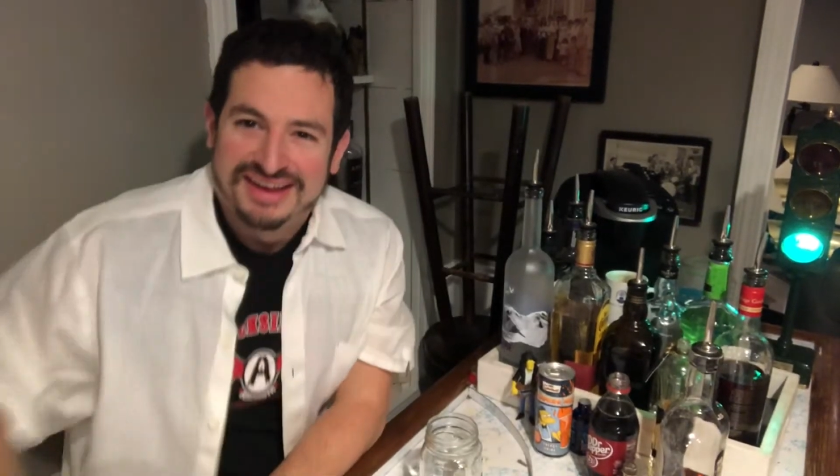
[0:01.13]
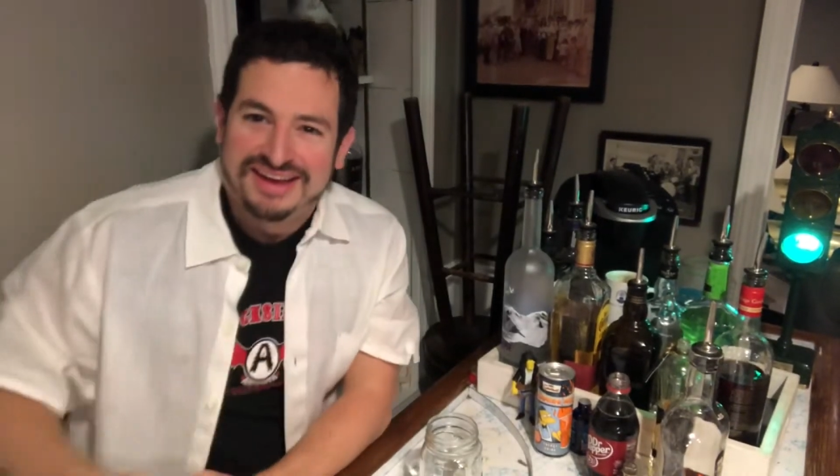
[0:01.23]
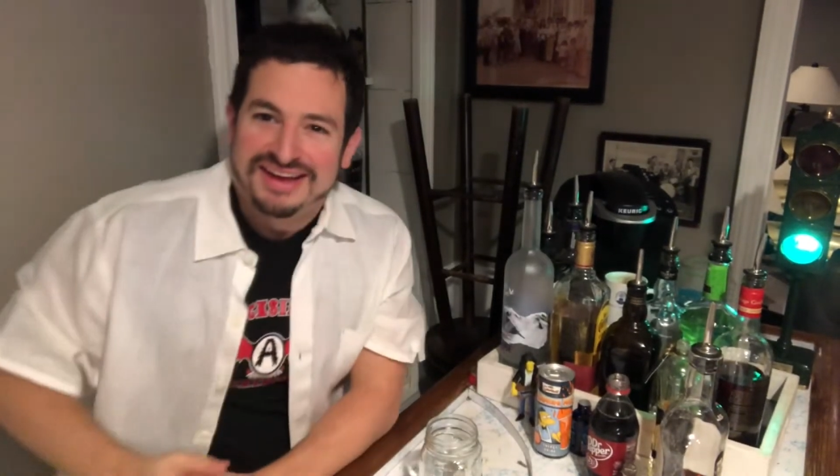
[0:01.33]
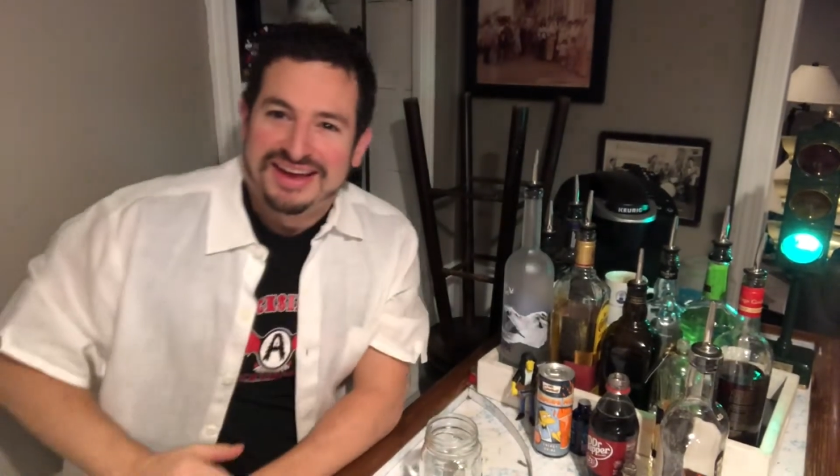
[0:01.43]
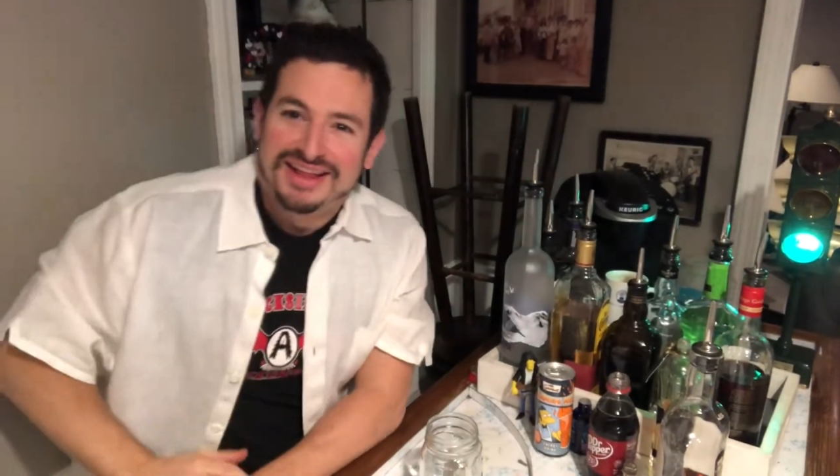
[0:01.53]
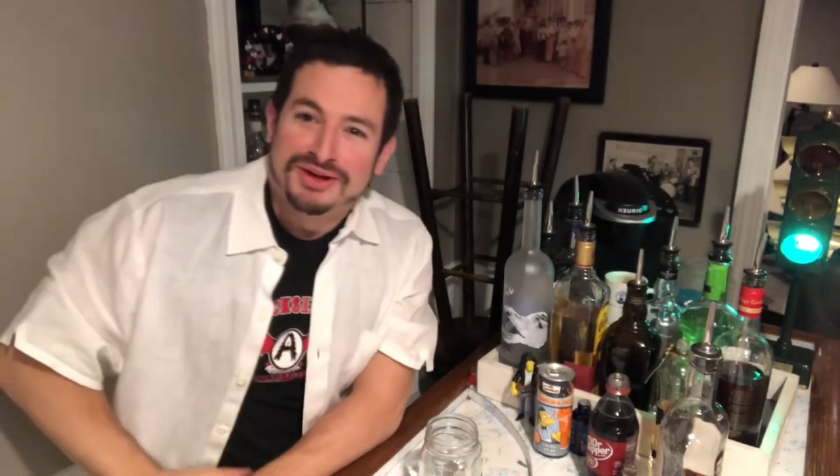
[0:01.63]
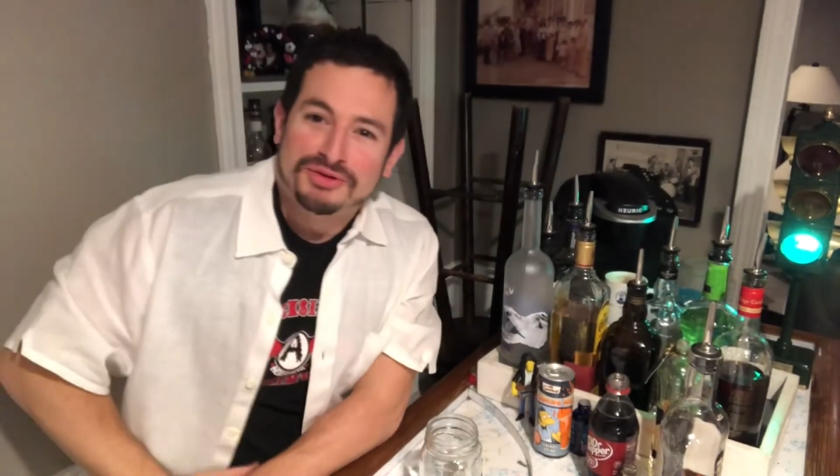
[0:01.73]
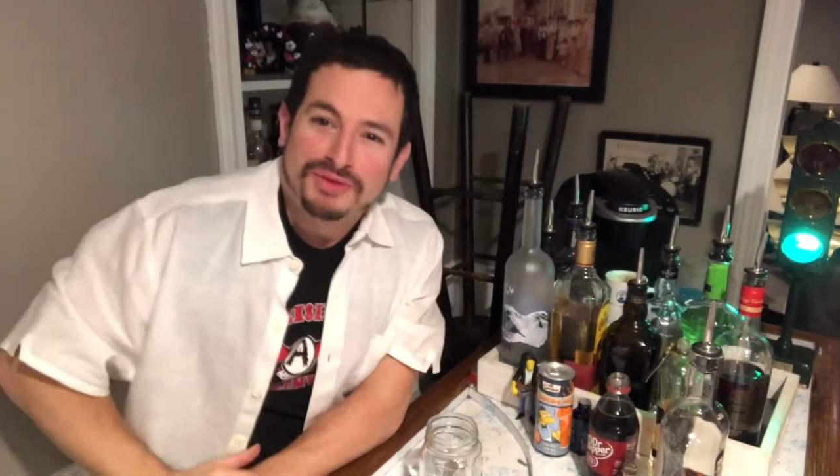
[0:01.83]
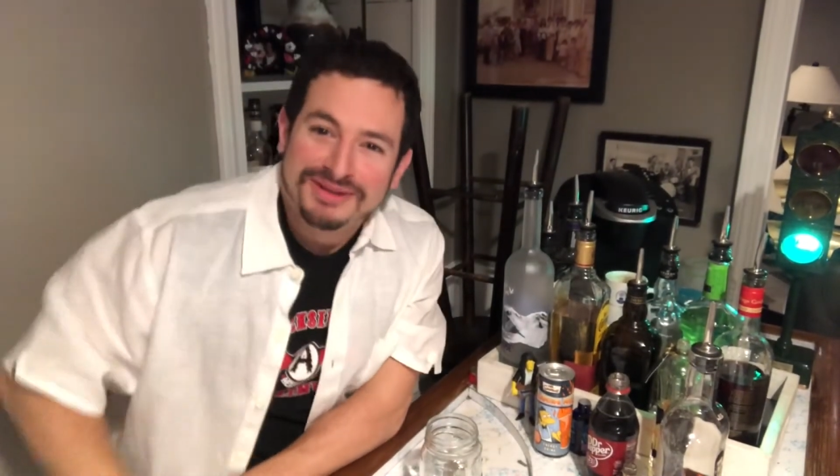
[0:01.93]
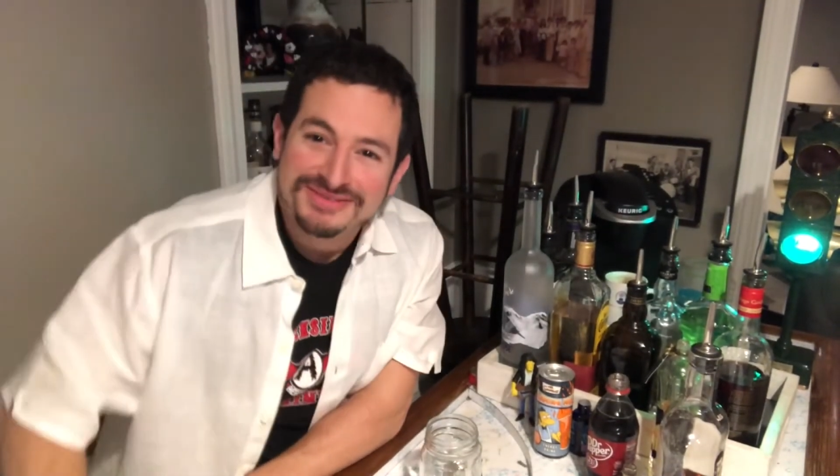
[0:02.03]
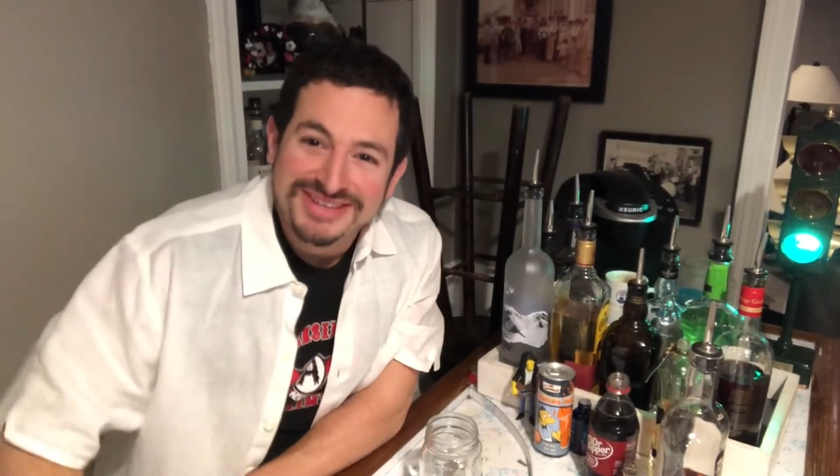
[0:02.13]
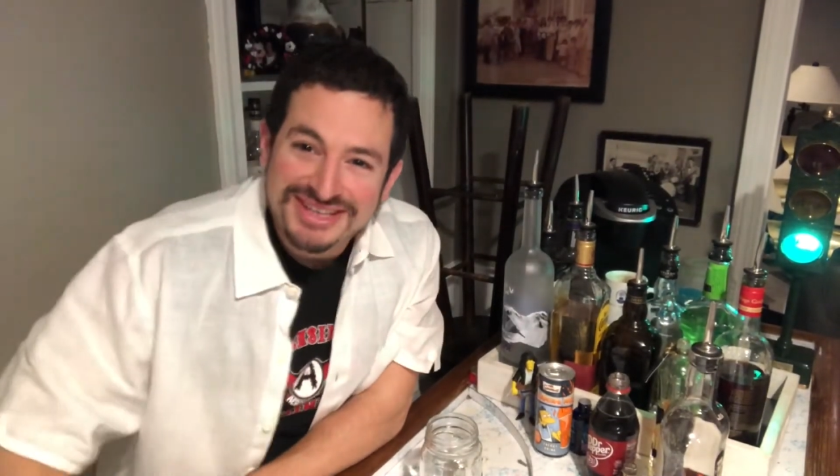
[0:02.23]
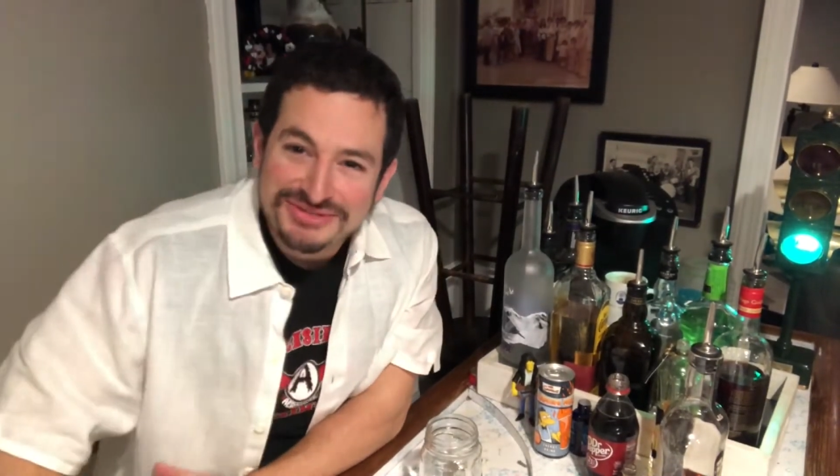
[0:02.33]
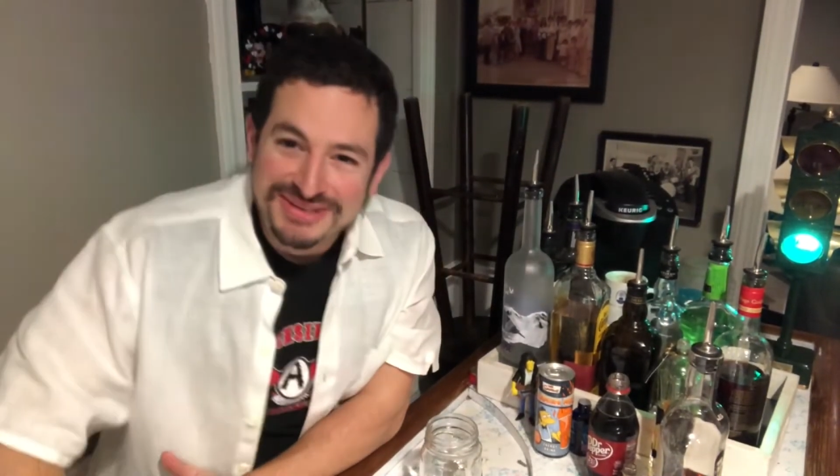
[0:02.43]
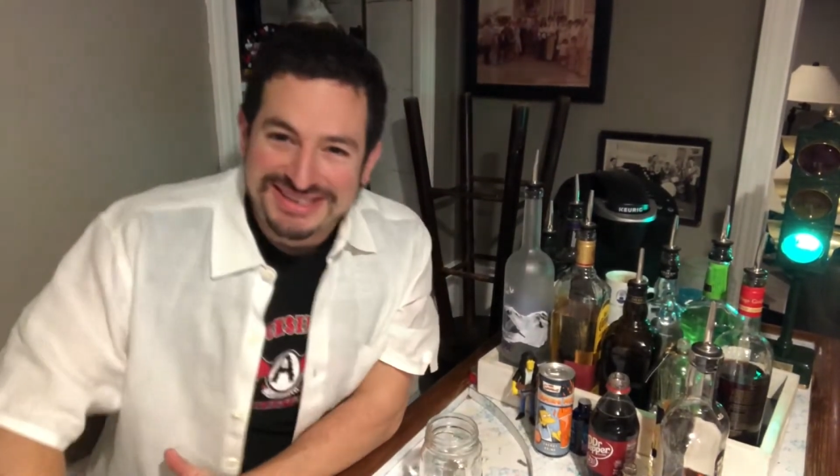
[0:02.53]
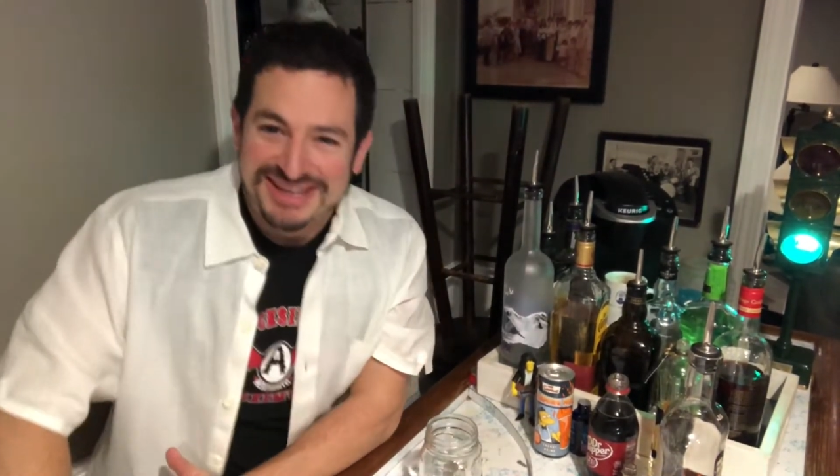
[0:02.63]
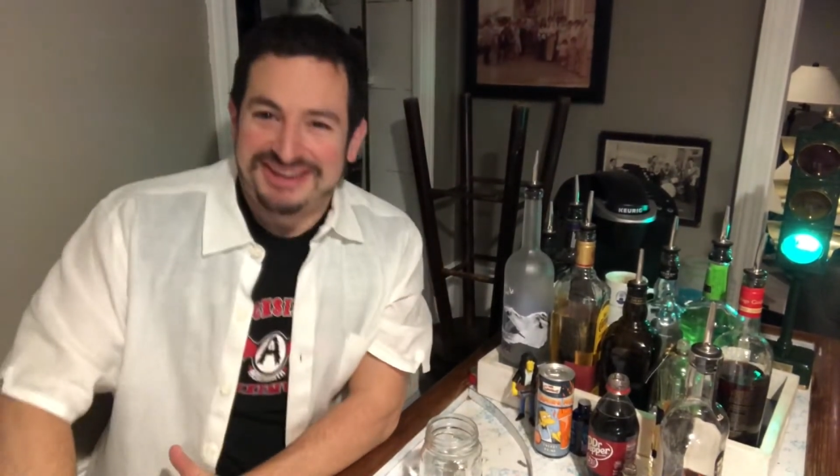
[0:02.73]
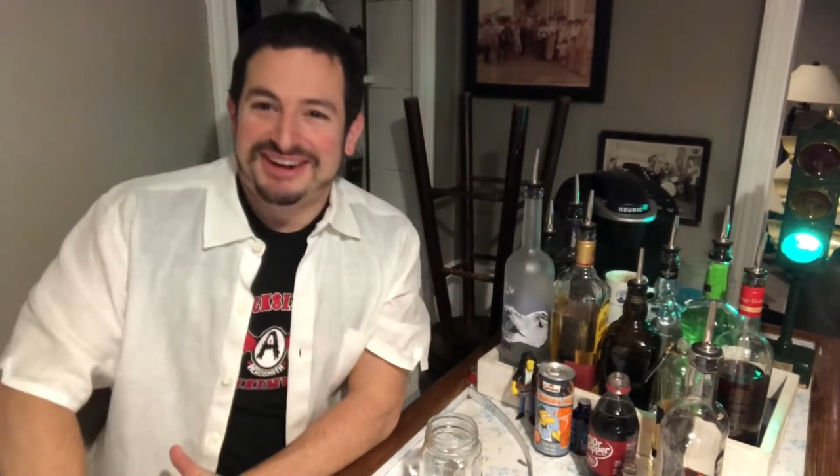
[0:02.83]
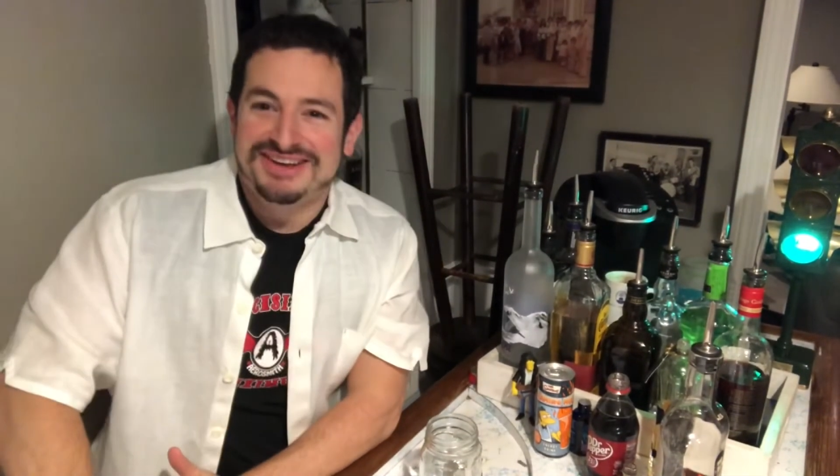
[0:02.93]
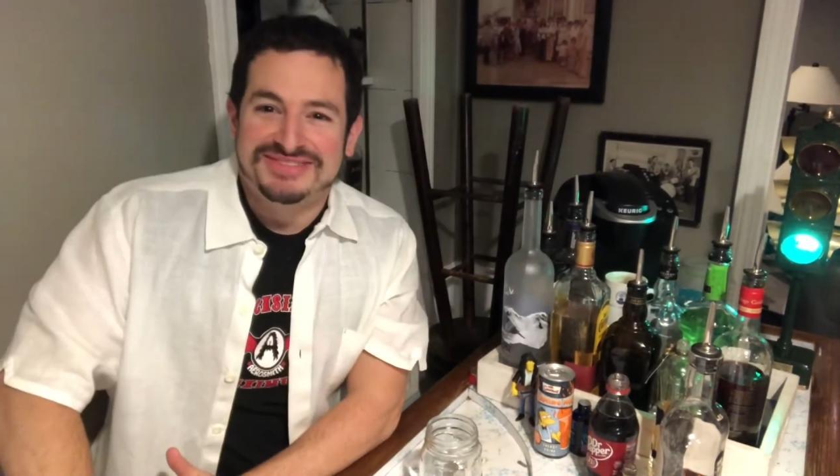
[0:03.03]
Hello and welcome to this week's
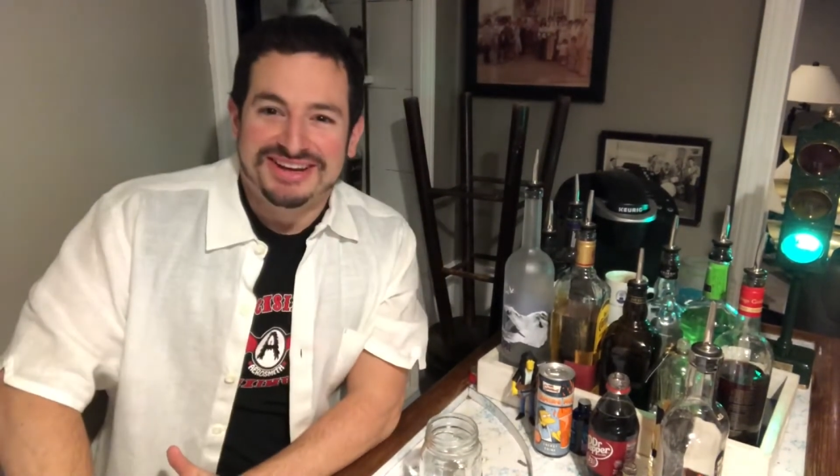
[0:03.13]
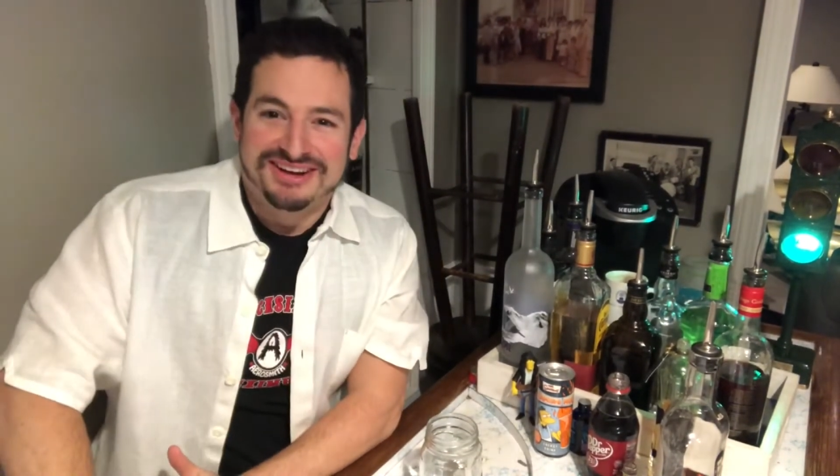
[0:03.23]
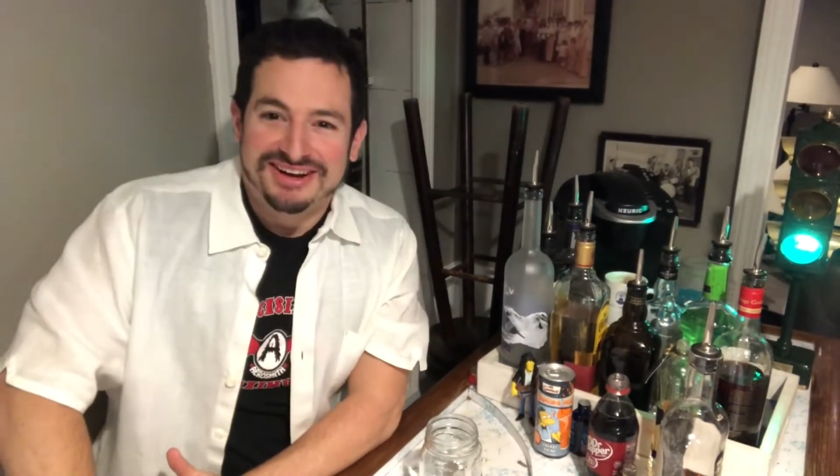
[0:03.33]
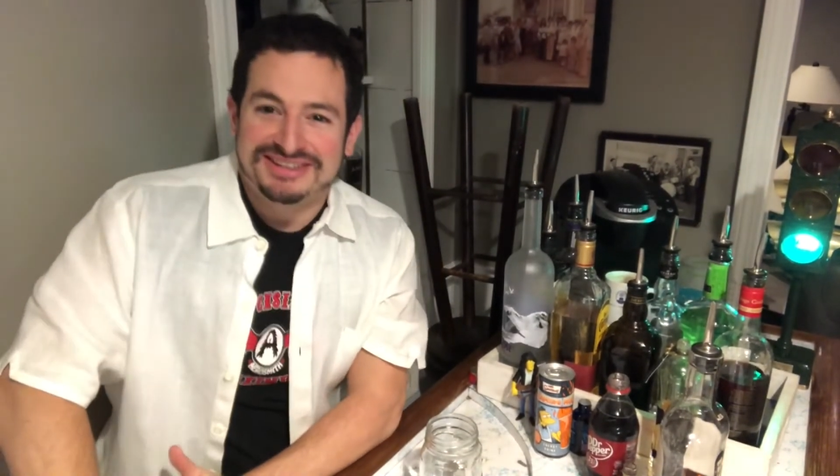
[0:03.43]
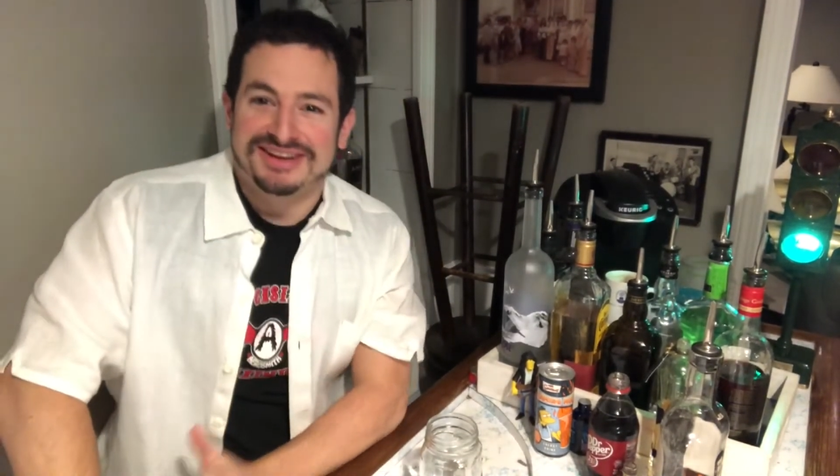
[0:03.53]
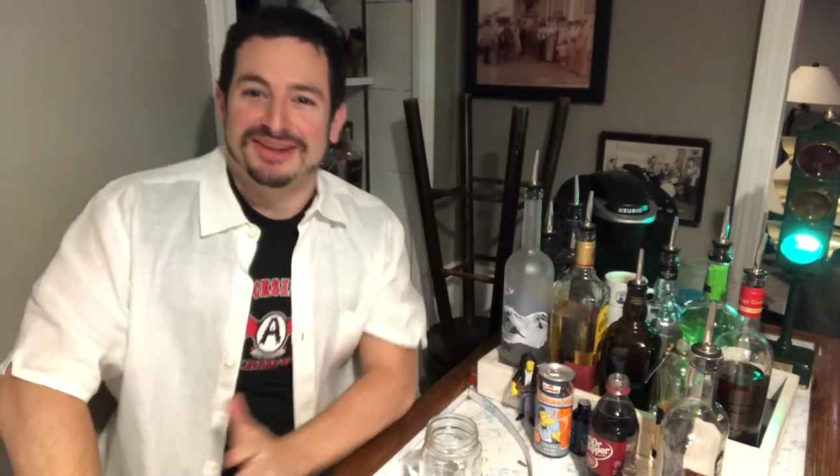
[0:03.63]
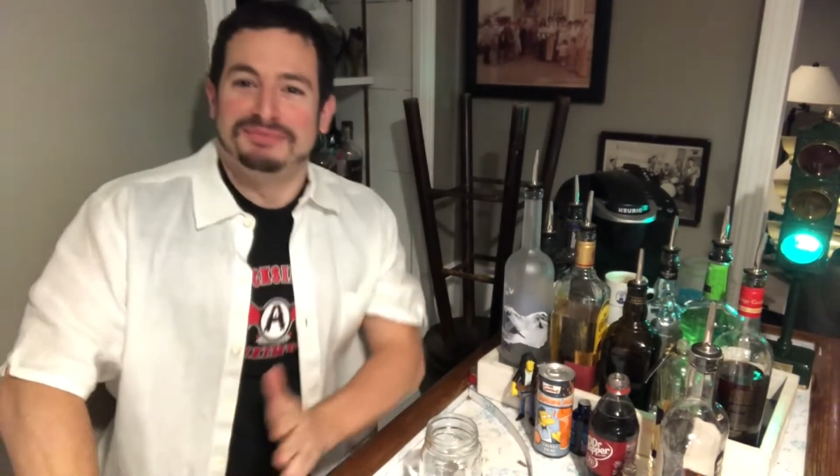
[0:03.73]
Saturday evening cocktail.